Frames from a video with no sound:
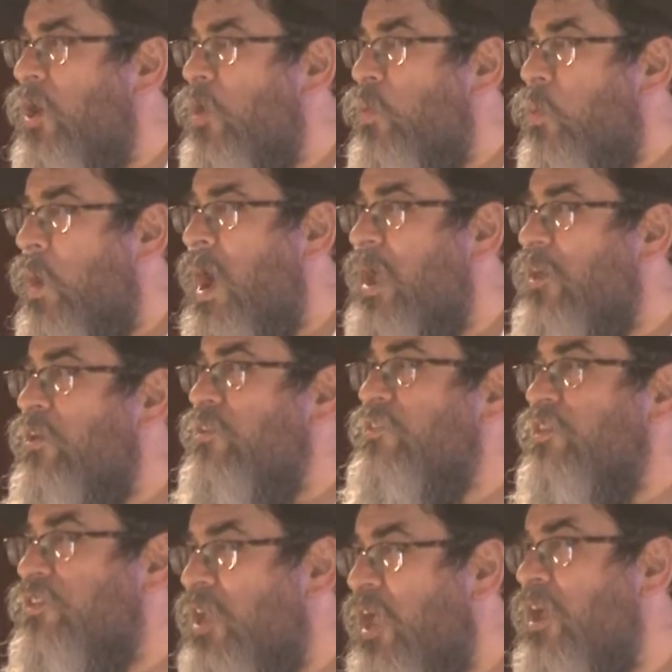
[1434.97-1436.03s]
acquires
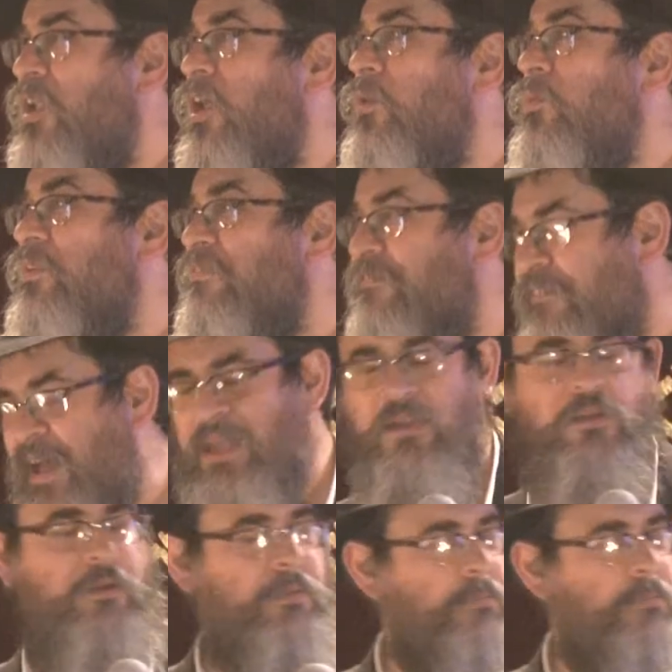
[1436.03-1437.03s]
the Torah with fire.